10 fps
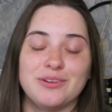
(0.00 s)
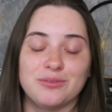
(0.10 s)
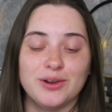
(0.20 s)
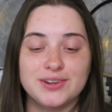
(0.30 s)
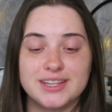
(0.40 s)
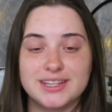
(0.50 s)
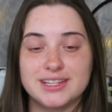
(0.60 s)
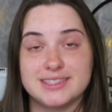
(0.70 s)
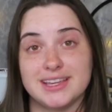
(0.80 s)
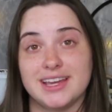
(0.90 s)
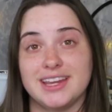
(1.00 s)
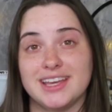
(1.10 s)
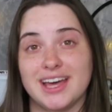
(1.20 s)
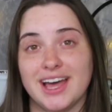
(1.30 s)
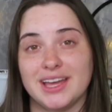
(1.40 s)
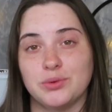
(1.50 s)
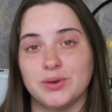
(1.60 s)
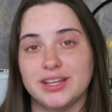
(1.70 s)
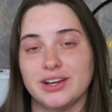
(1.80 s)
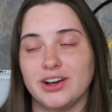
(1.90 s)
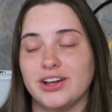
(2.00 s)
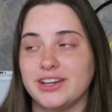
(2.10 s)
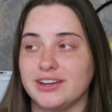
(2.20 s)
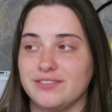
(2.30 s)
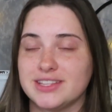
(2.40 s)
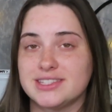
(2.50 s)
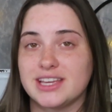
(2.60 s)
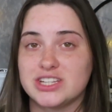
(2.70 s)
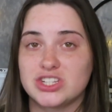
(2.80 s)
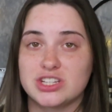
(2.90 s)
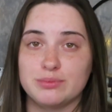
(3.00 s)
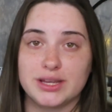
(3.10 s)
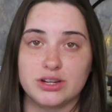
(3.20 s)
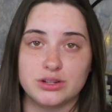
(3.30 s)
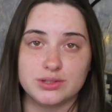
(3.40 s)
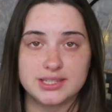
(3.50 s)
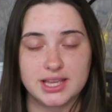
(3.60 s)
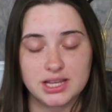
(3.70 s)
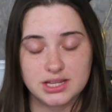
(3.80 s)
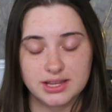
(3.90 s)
Ronin, Danny, and I went on an investigation to the Baker Hotel,